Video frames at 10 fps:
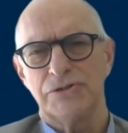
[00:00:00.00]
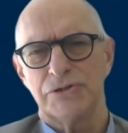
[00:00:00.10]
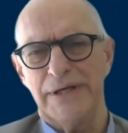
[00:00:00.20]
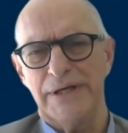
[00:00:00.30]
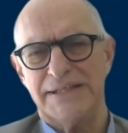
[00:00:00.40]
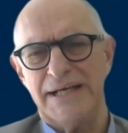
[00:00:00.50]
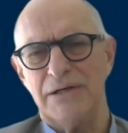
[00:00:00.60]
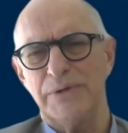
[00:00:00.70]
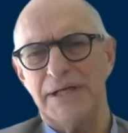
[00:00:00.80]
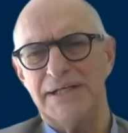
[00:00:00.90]
Direct
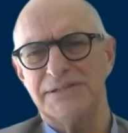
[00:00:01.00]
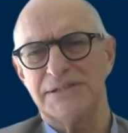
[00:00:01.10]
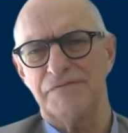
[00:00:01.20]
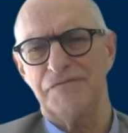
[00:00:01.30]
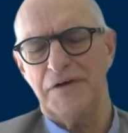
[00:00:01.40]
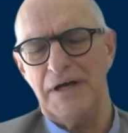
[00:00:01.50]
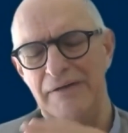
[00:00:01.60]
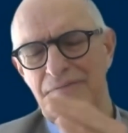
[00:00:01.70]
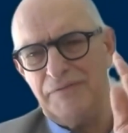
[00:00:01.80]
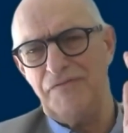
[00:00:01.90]
equities
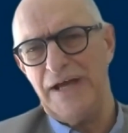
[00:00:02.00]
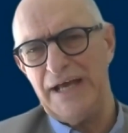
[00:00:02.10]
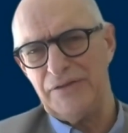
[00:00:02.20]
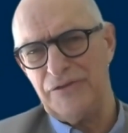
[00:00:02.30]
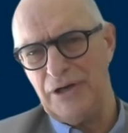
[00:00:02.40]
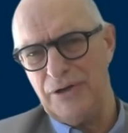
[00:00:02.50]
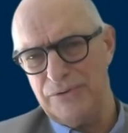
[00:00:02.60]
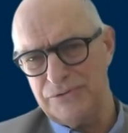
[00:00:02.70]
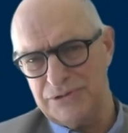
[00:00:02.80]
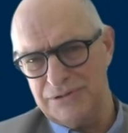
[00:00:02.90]
have in fact, though,